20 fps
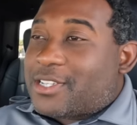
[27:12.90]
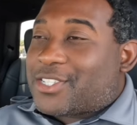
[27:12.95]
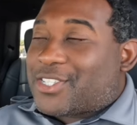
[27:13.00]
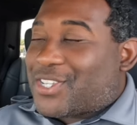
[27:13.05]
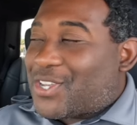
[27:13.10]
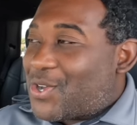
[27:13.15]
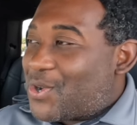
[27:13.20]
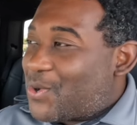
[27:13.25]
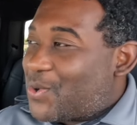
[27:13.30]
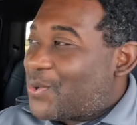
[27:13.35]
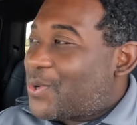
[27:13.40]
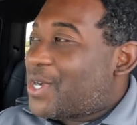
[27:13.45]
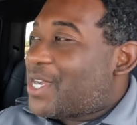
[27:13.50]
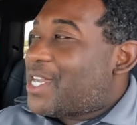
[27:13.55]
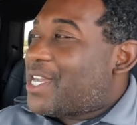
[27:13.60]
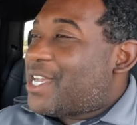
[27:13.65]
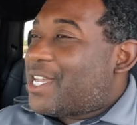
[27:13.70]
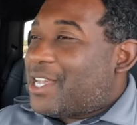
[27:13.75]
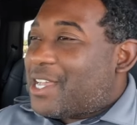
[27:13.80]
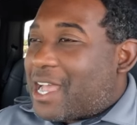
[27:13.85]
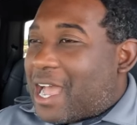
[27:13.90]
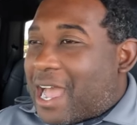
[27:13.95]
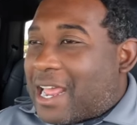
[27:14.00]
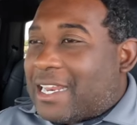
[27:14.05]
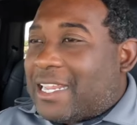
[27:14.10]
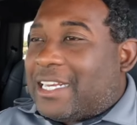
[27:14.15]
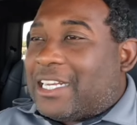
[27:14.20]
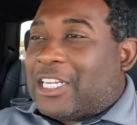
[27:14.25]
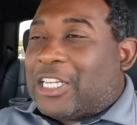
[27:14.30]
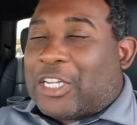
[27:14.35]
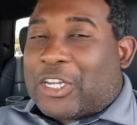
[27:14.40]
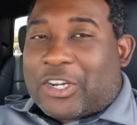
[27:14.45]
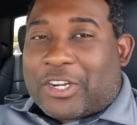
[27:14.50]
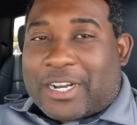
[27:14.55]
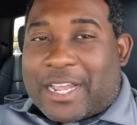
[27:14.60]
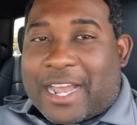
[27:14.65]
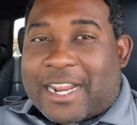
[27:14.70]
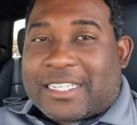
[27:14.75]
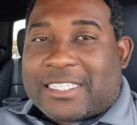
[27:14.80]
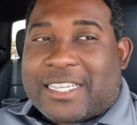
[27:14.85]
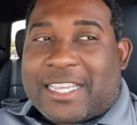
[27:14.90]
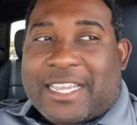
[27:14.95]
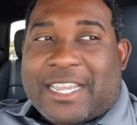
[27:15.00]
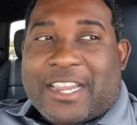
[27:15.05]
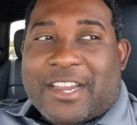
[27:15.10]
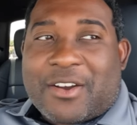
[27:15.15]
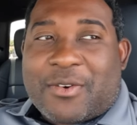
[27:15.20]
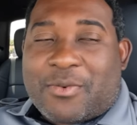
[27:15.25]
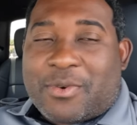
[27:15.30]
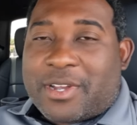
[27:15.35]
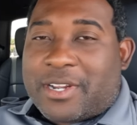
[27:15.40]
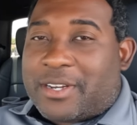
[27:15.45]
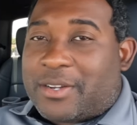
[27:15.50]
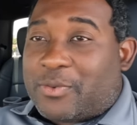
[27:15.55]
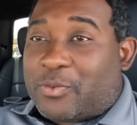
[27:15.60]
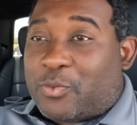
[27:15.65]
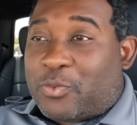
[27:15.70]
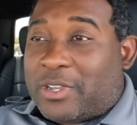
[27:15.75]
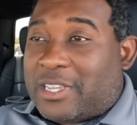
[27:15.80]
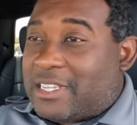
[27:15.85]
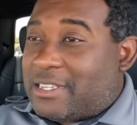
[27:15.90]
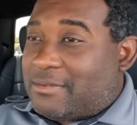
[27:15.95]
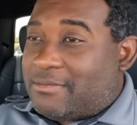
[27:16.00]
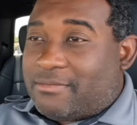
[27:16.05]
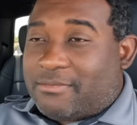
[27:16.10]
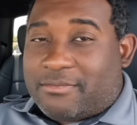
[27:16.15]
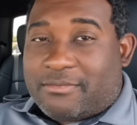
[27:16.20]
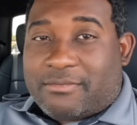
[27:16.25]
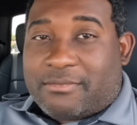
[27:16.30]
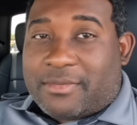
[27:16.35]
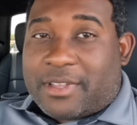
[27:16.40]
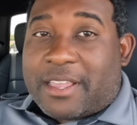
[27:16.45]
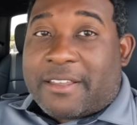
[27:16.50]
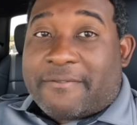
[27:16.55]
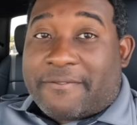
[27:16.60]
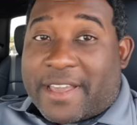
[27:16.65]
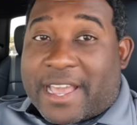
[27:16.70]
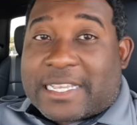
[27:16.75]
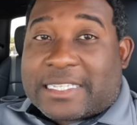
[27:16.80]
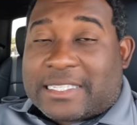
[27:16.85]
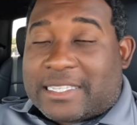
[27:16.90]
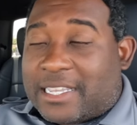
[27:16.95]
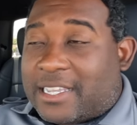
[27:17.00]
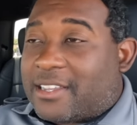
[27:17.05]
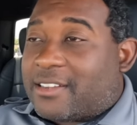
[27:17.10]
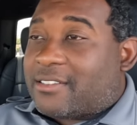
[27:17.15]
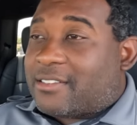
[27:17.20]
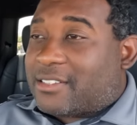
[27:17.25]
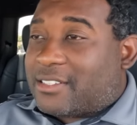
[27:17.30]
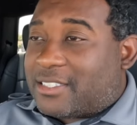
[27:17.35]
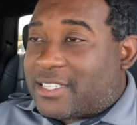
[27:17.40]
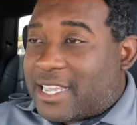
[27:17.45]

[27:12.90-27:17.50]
So I need to learn how to take care of what we invest in.